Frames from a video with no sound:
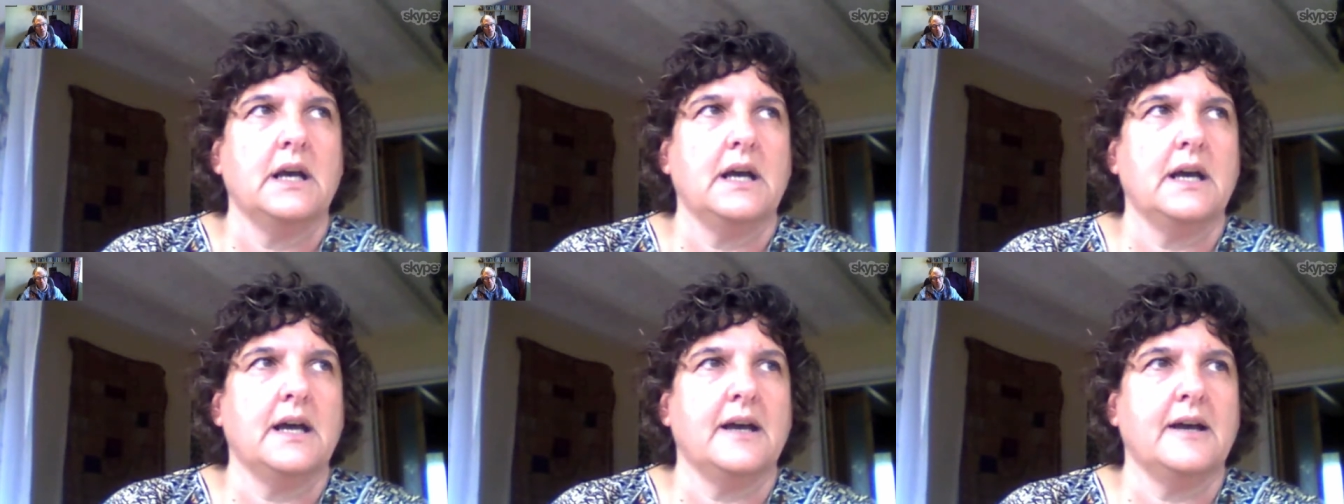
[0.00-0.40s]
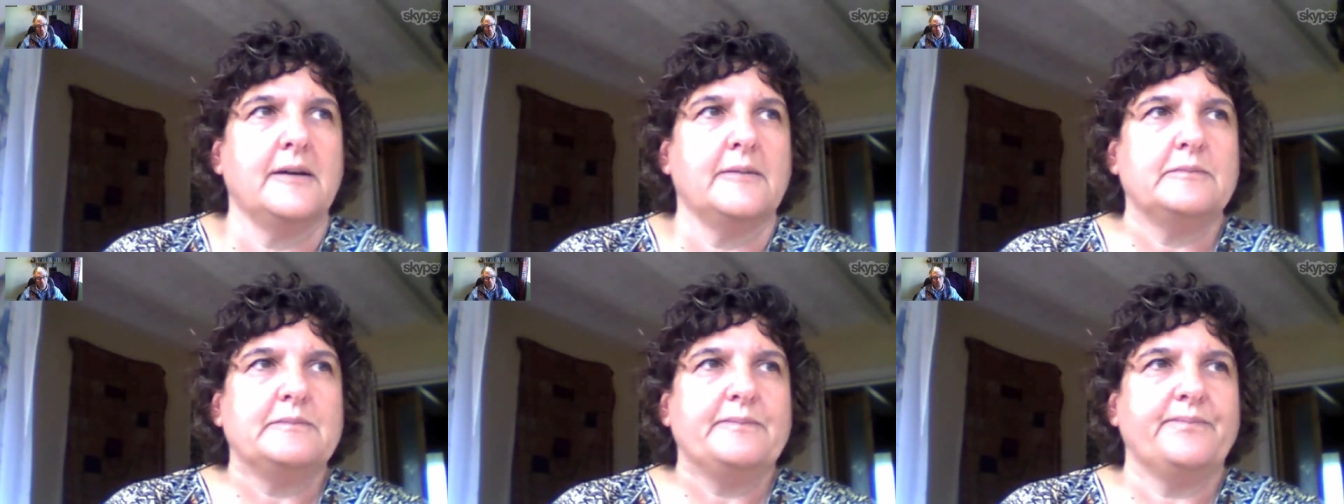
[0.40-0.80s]

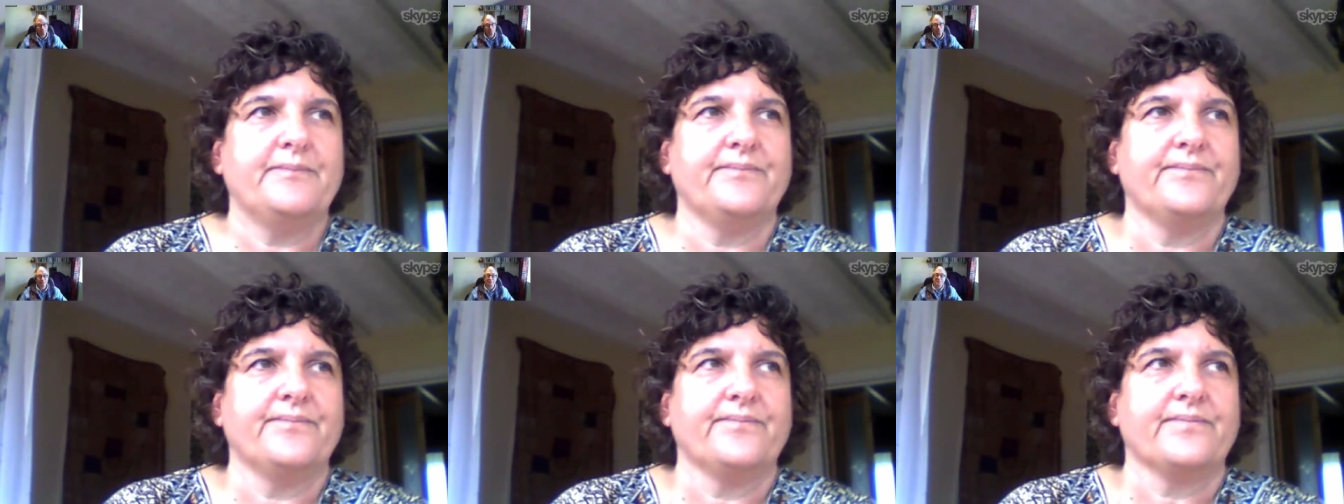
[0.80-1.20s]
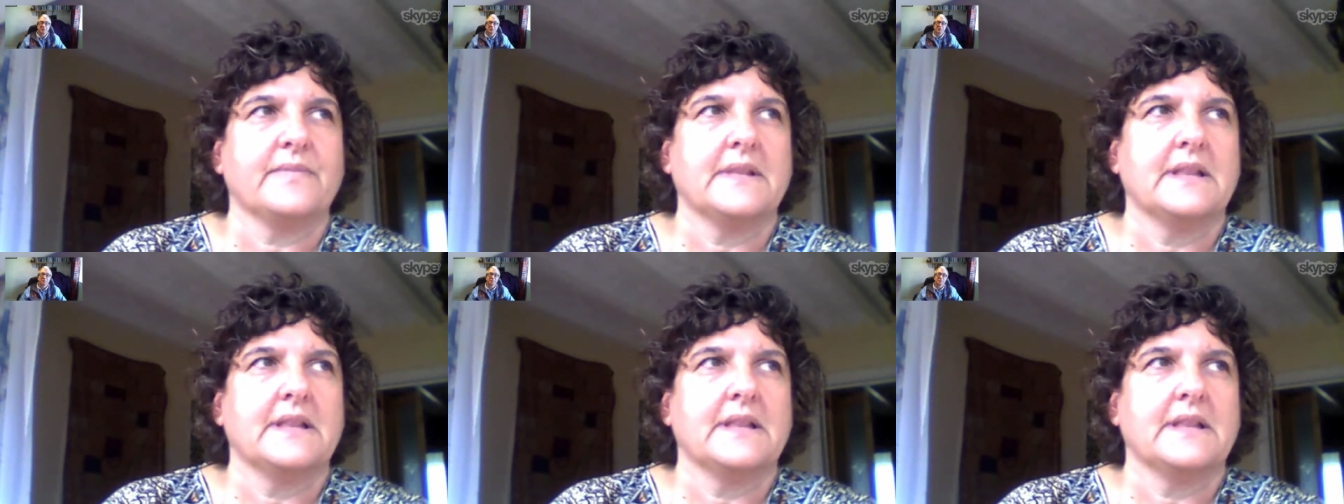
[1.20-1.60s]
um,
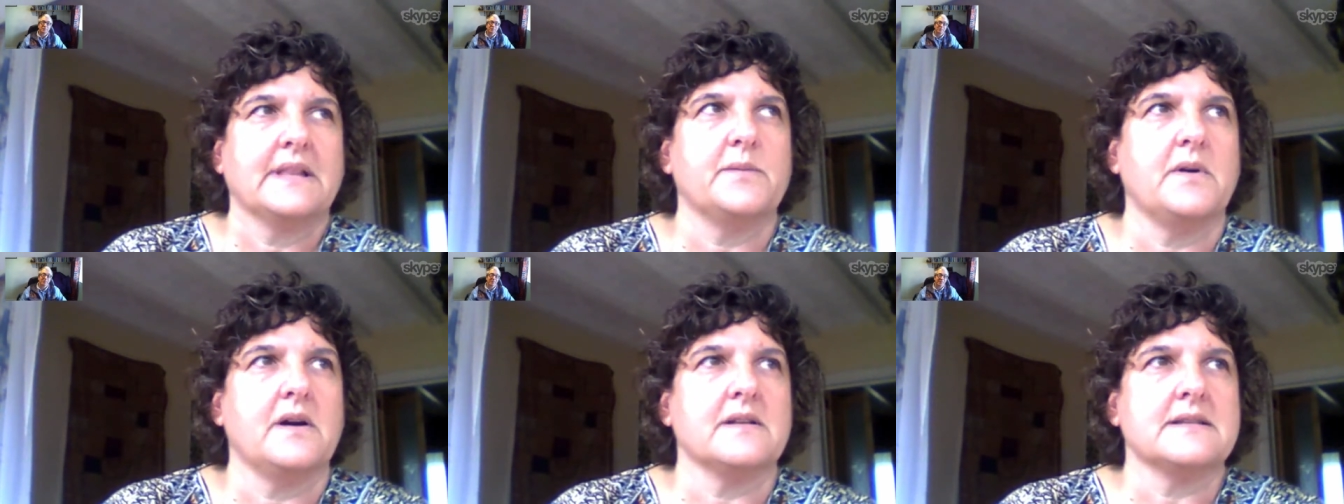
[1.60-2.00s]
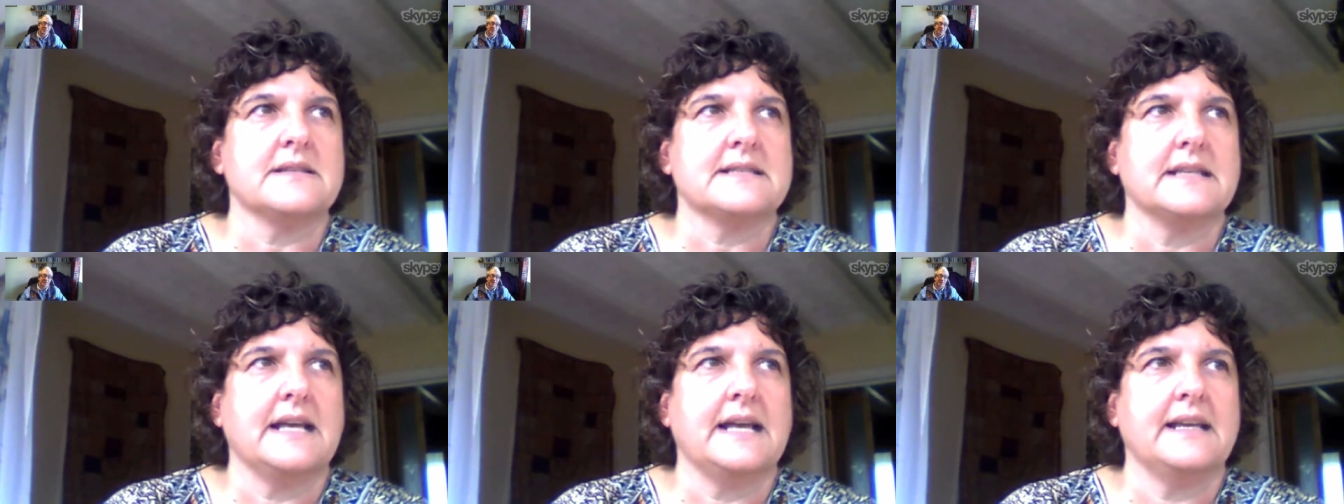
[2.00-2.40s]
lovely
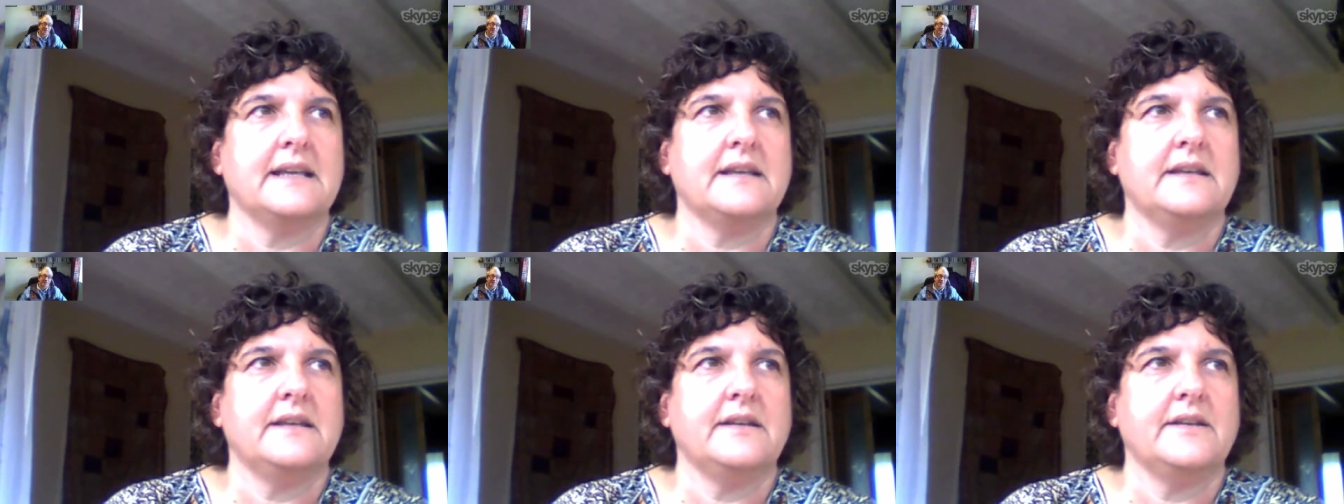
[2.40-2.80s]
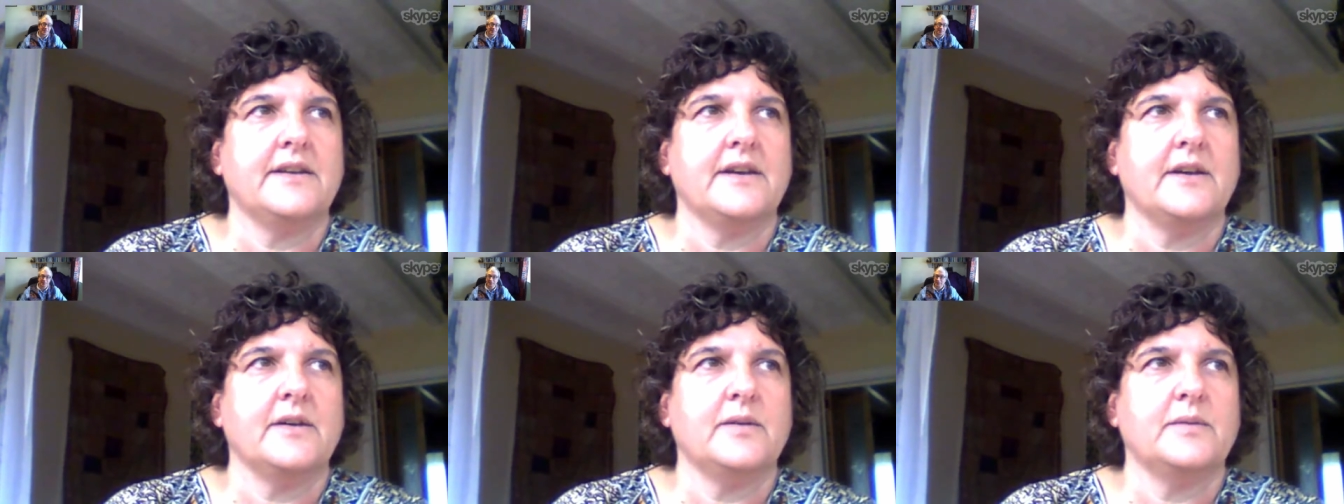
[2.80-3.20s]
ones like, you
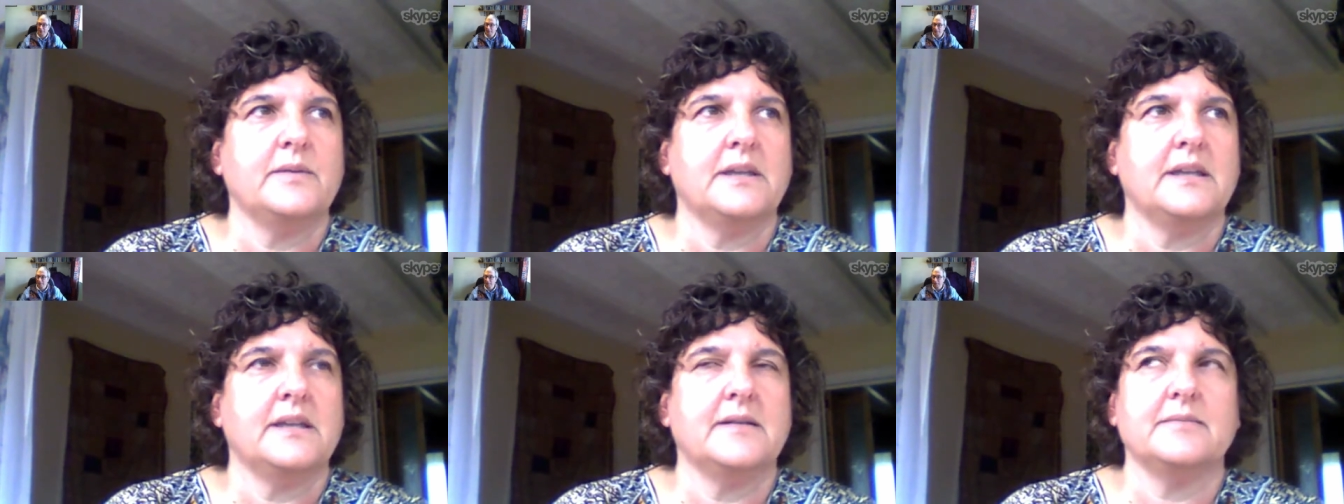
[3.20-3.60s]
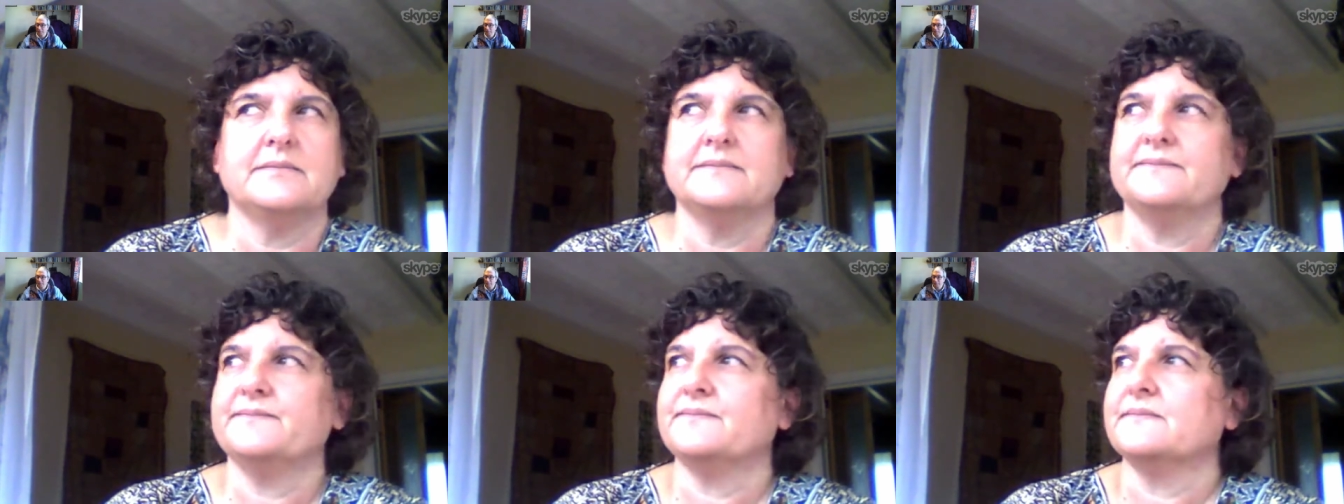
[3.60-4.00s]
know,
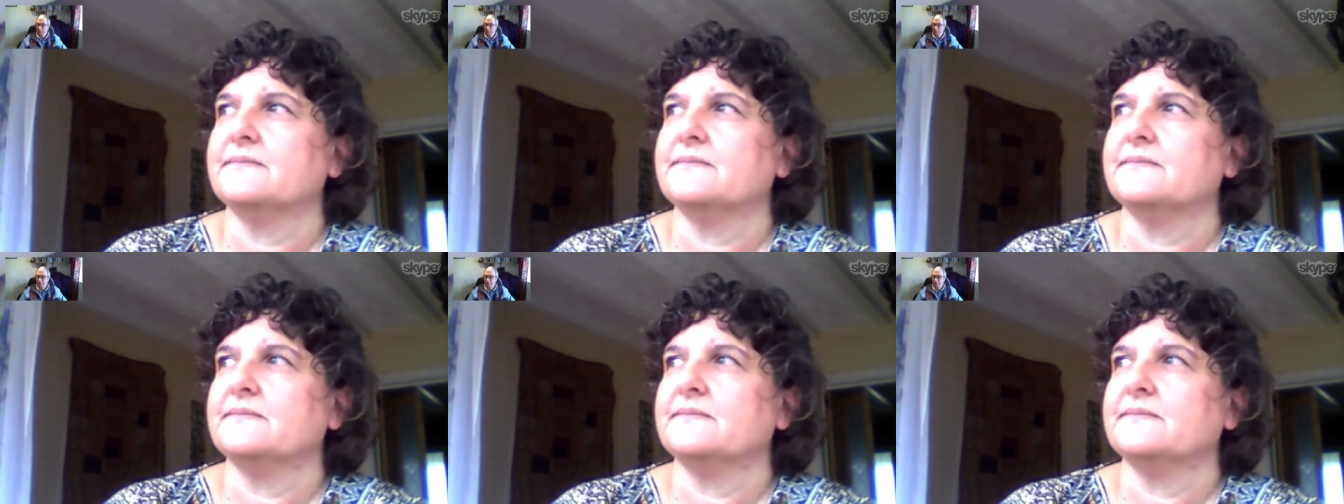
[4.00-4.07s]
um,